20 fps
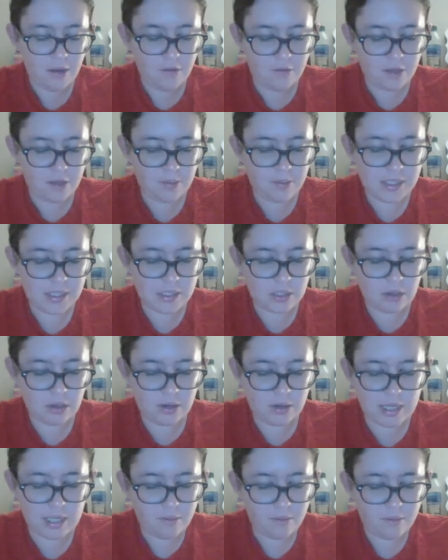film
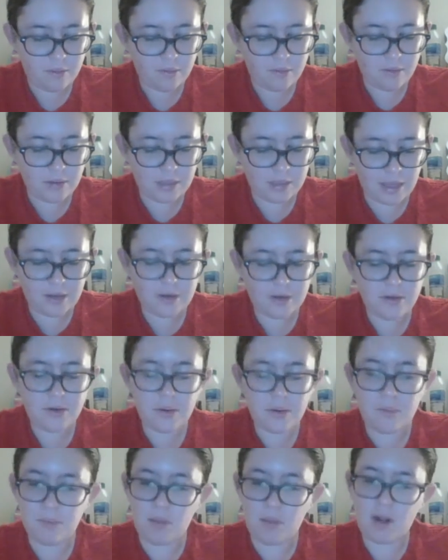historian Leonard
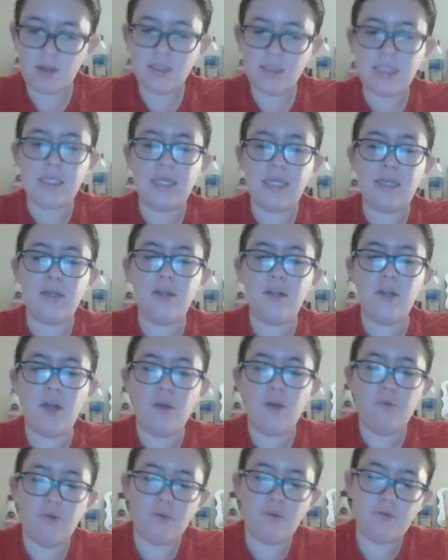Maltin
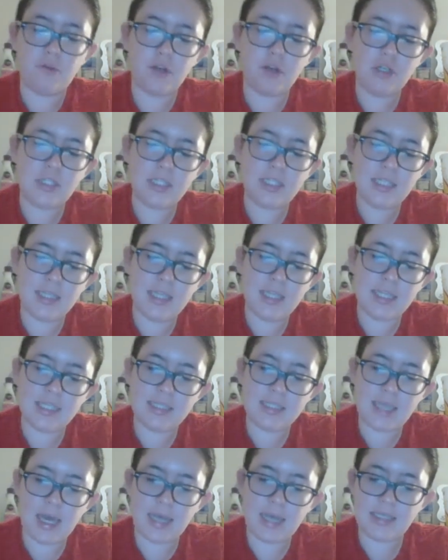referred to
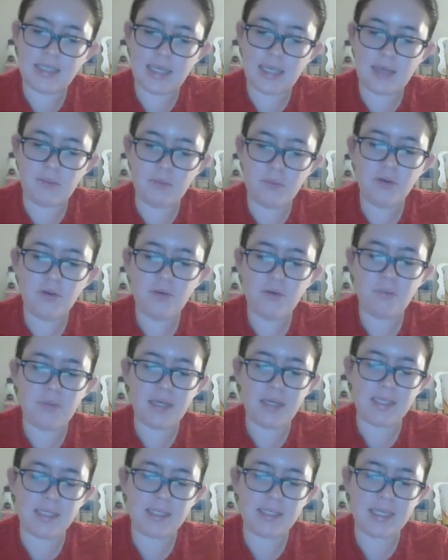this as a mood piece.